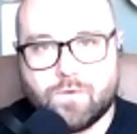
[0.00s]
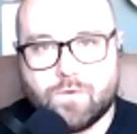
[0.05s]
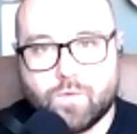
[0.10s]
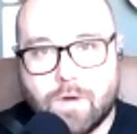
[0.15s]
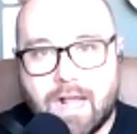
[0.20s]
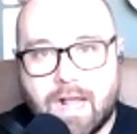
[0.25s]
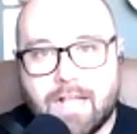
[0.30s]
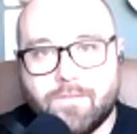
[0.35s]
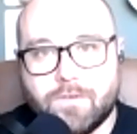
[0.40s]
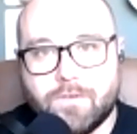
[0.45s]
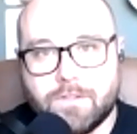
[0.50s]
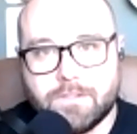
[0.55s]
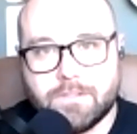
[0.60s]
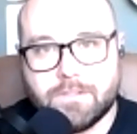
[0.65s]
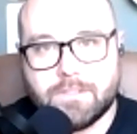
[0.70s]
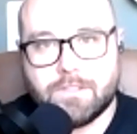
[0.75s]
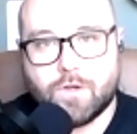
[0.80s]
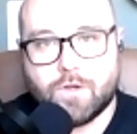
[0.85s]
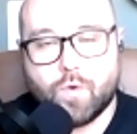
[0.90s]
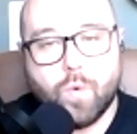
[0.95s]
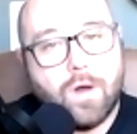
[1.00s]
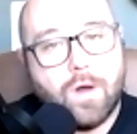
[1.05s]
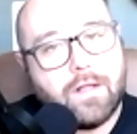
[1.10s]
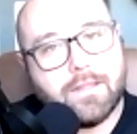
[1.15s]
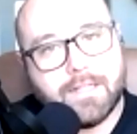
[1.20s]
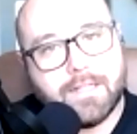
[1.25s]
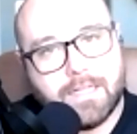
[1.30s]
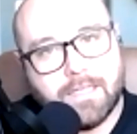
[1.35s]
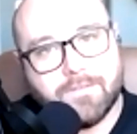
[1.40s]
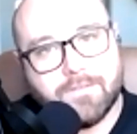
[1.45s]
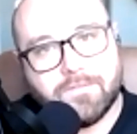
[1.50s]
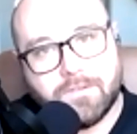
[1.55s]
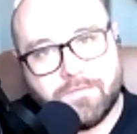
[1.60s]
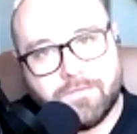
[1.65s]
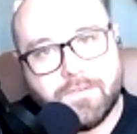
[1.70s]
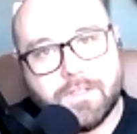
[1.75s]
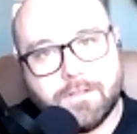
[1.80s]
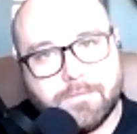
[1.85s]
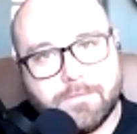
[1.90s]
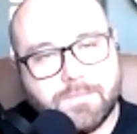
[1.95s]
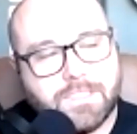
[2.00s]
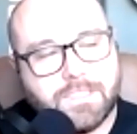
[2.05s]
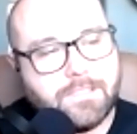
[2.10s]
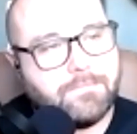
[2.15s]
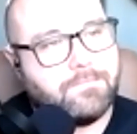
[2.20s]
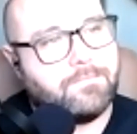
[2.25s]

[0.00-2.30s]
rivaled the quality of the films.